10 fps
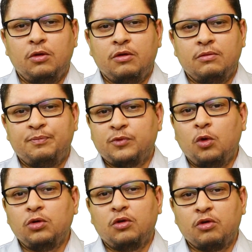
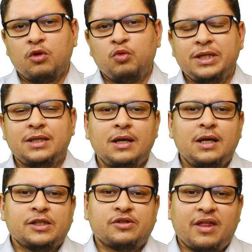all along the week
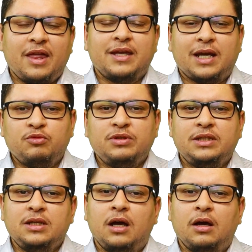so that they can
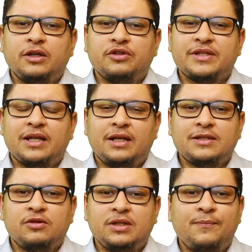really understand and
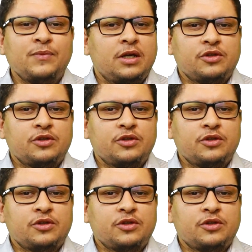study.